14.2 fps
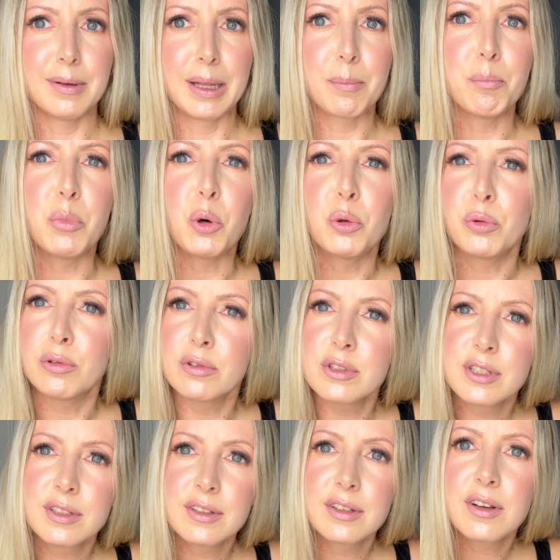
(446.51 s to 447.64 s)
like bold
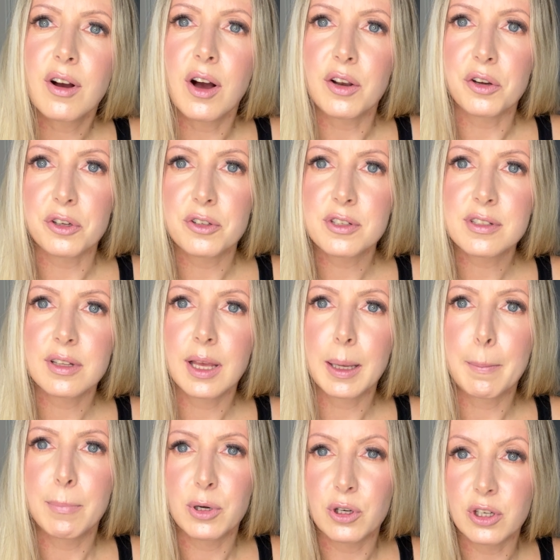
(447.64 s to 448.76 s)
colors like
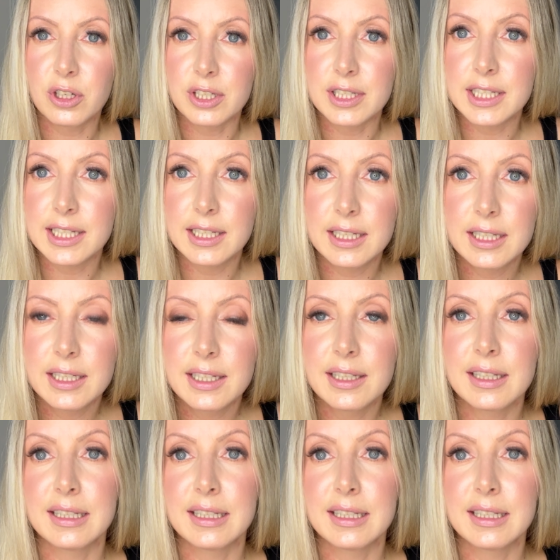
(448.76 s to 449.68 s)
burgundy